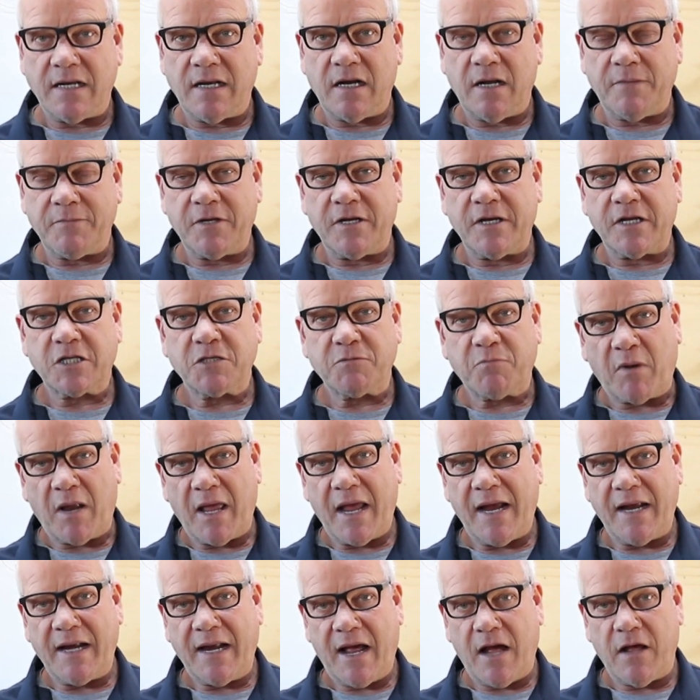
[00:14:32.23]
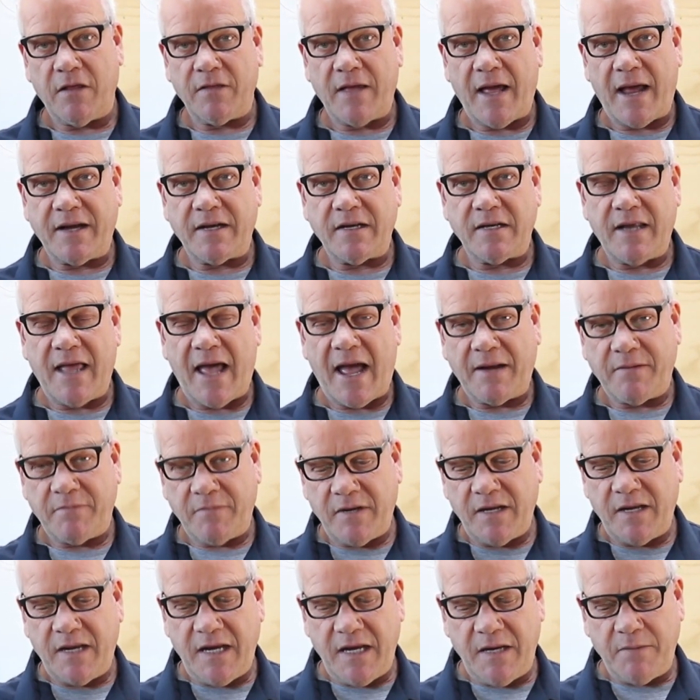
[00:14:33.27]
and I'm going to explain how
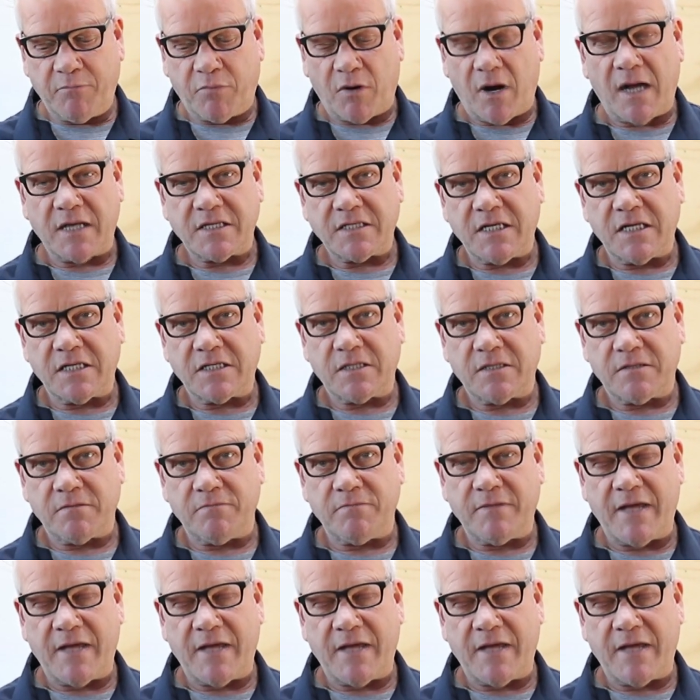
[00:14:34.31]
that heat process